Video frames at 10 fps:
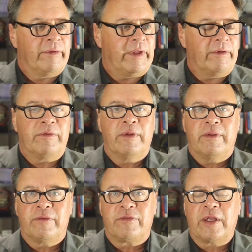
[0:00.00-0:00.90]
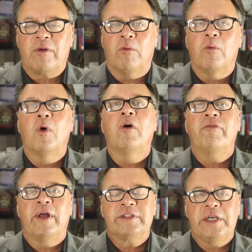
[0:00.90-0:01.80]
the, it's like the
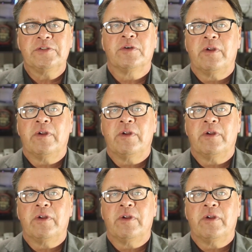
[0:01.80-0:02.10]
wolf that's injured